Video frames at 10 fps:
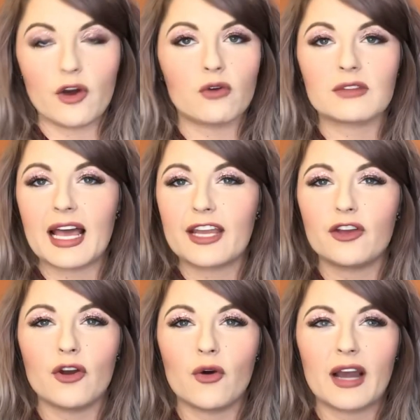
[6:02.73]
don't
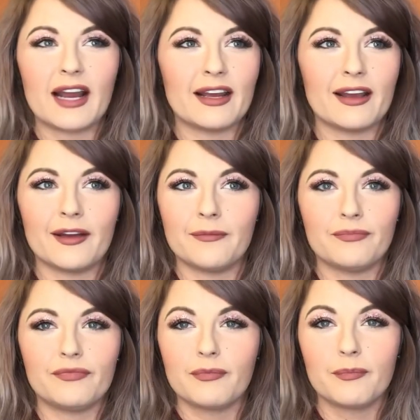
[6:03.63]
like, you know, kind
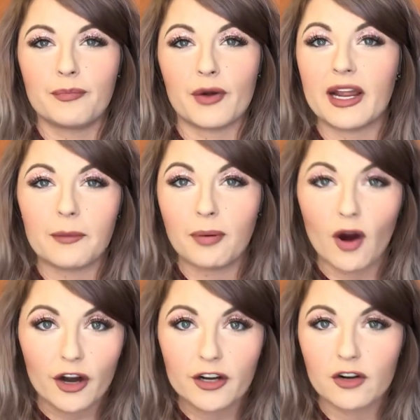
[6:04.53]
of break
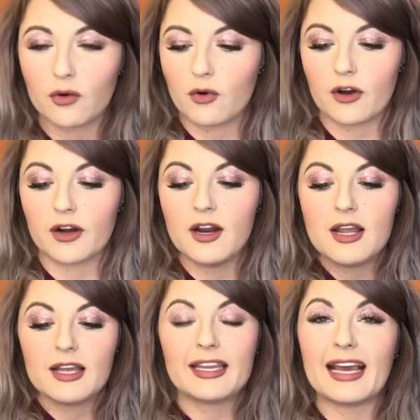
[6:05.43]
apart or
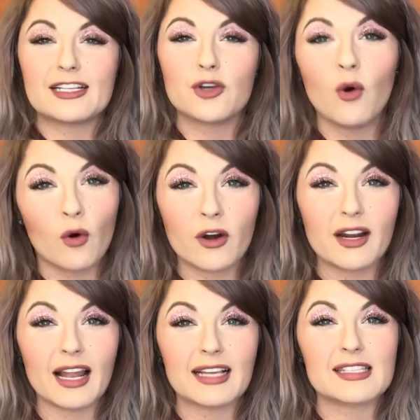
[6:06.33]
get torn
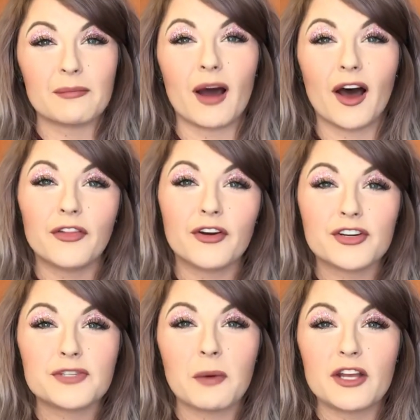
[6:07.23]
like some other
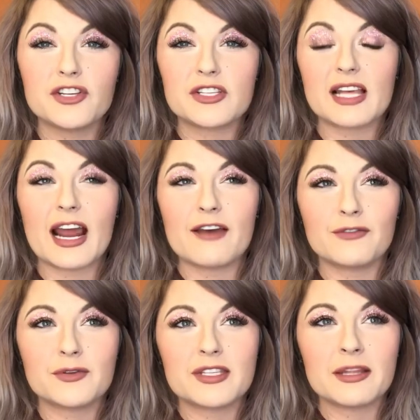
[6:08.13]
sponges that I have
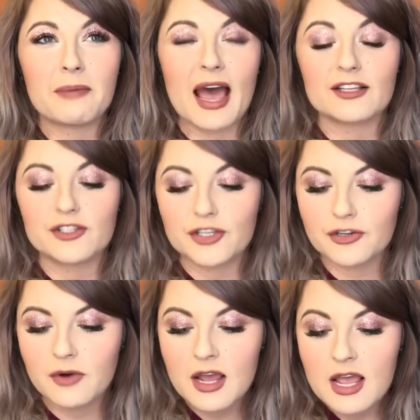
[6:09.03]
used in the past
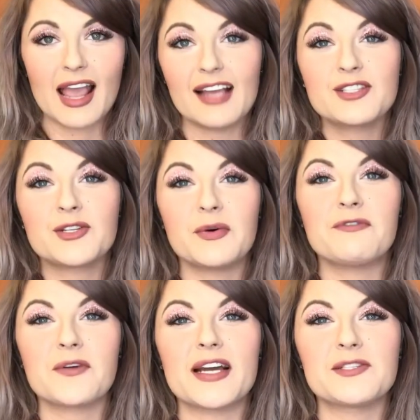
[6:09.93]
do. And so
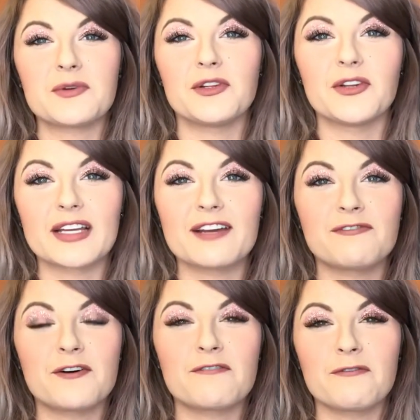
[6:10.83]
if you guys are looking
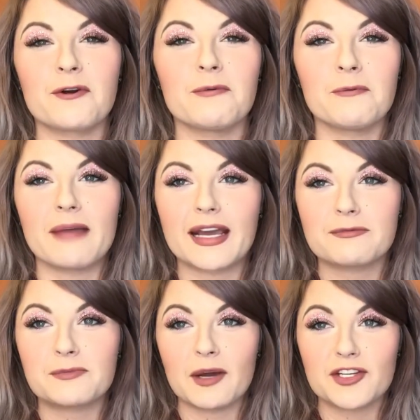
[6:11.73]
for affordable
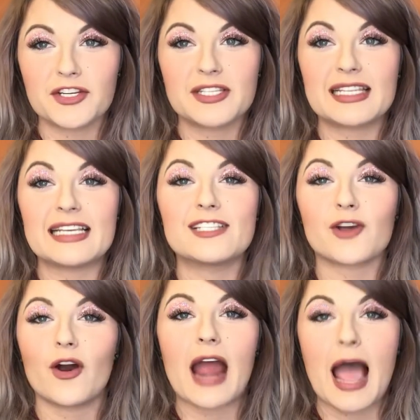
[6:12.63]
makeup sponges,
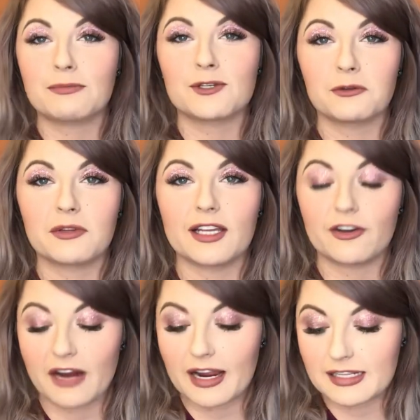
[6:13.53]
these are absolutely
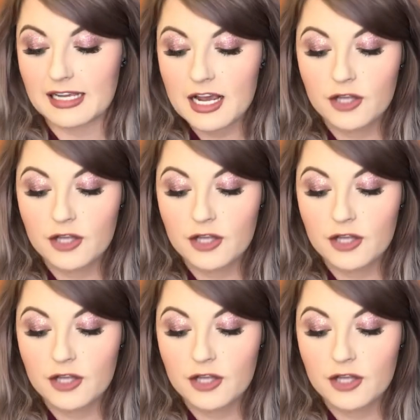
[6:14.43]
great.